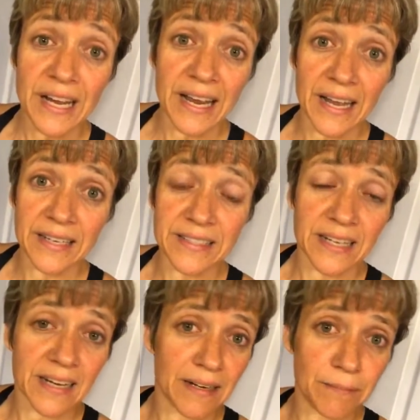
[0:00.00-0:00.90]
and,
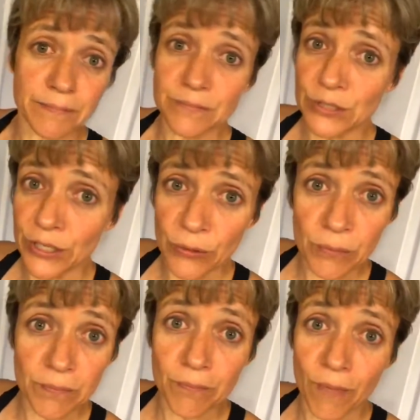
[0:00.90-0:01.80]
um, you
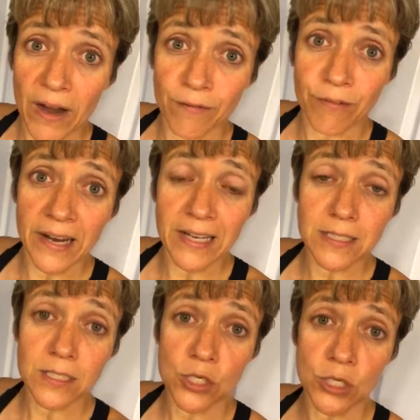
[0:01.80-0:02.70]
know, modify
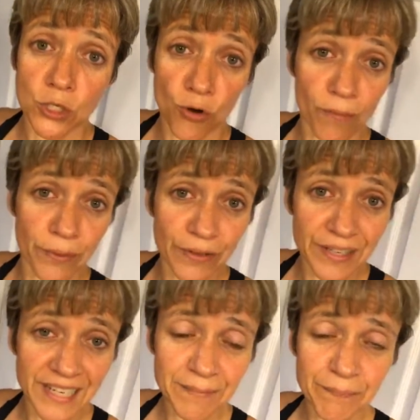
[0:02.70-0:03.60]
it to your
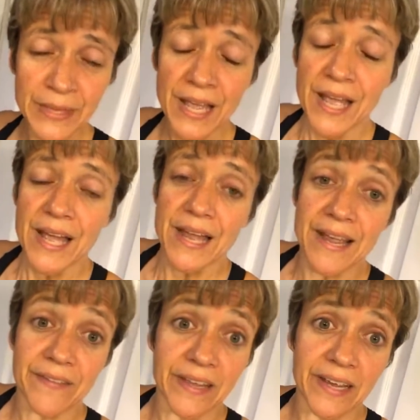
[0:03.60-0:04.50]
ability
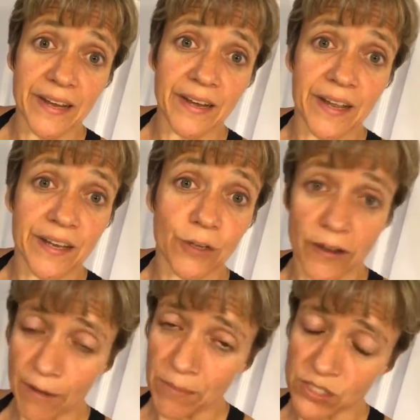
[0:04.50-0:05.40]
and then you'll
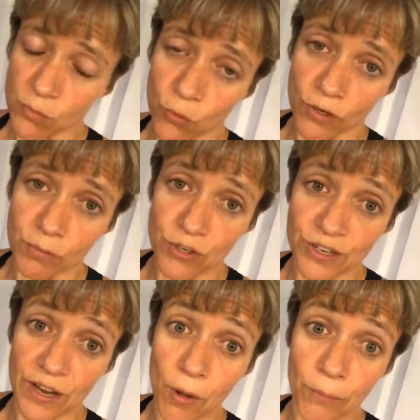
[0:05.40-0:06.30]
have my support
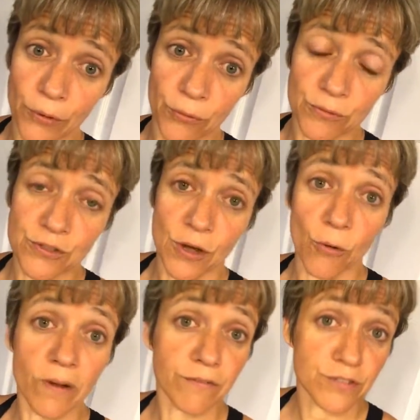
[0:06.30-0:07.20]
community to help you.
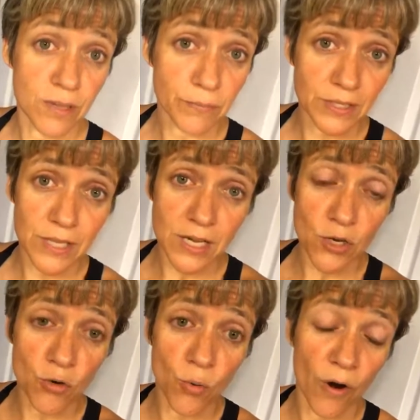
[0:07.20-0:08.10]
So something that
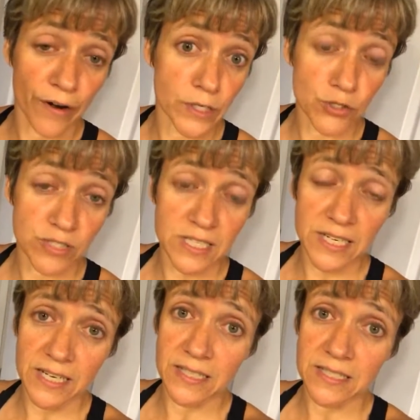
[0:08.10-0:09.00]
you are interested
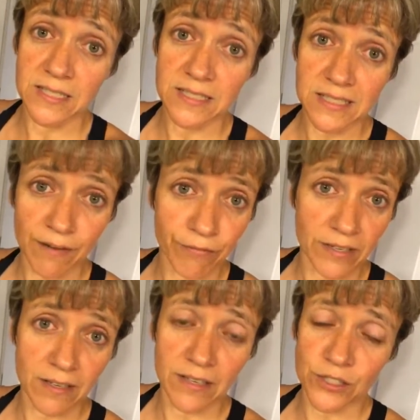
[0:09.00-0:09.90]
in,
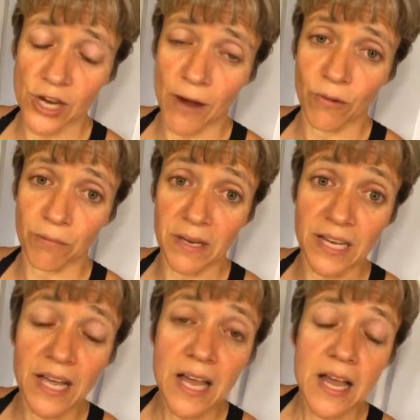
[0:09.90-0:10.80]
definitely chat with me